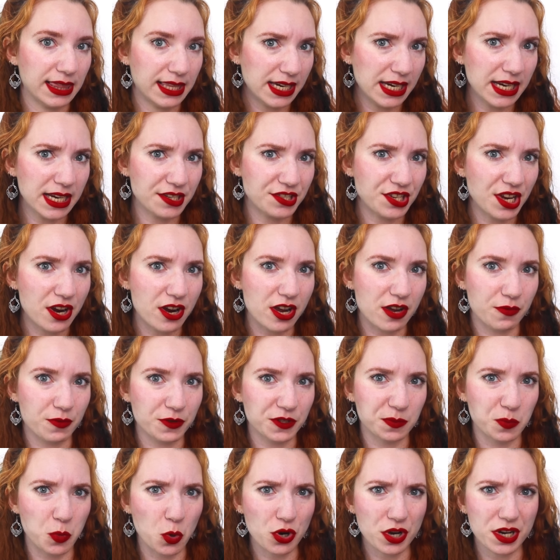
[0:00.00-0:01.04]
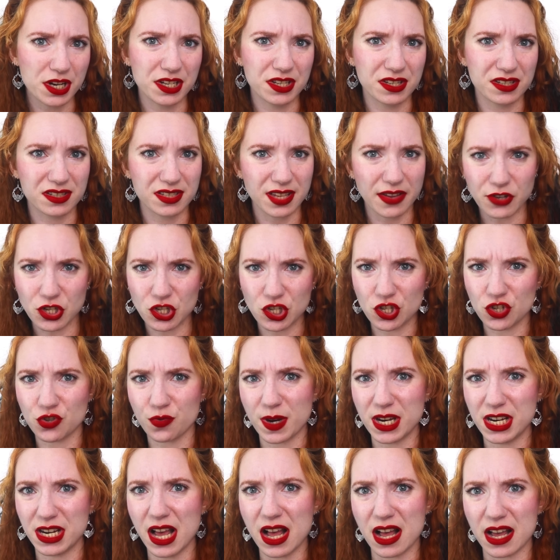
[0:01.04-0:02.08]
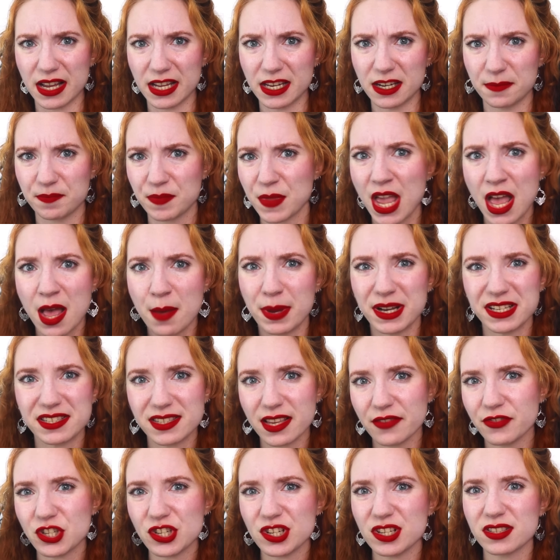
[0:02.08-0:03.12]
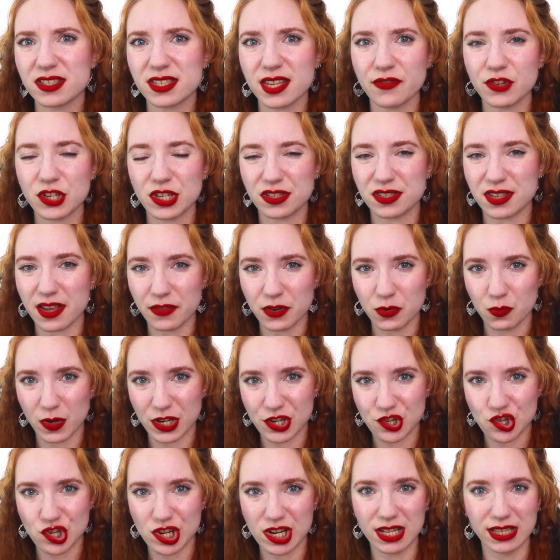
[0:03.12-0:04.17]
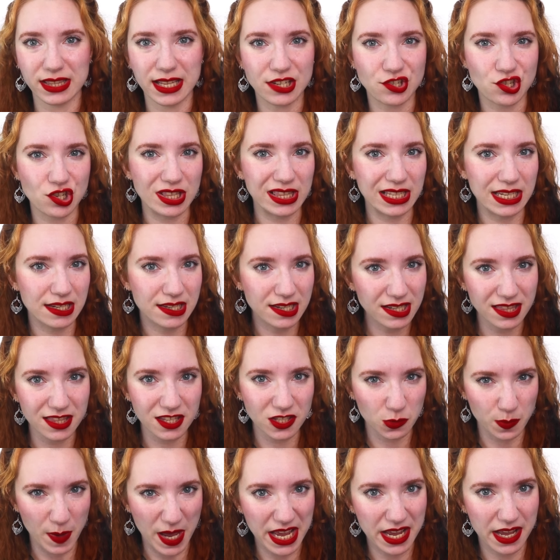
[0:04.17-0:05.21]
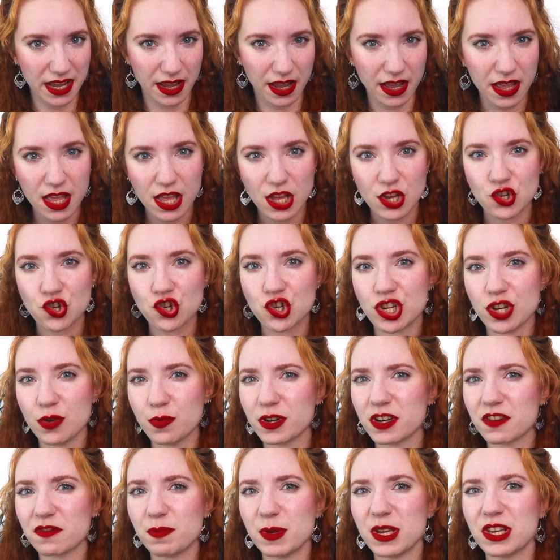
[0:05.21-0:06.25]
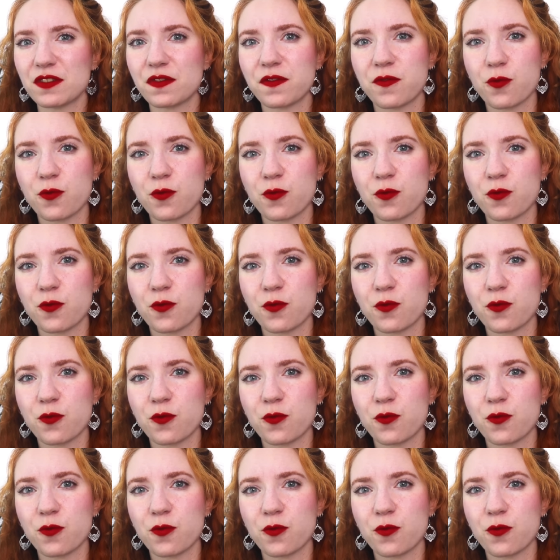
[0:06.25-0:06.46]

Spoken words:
Lydia Darragh was born in 1729. By 1777, when she allegedly did the spying, she would have been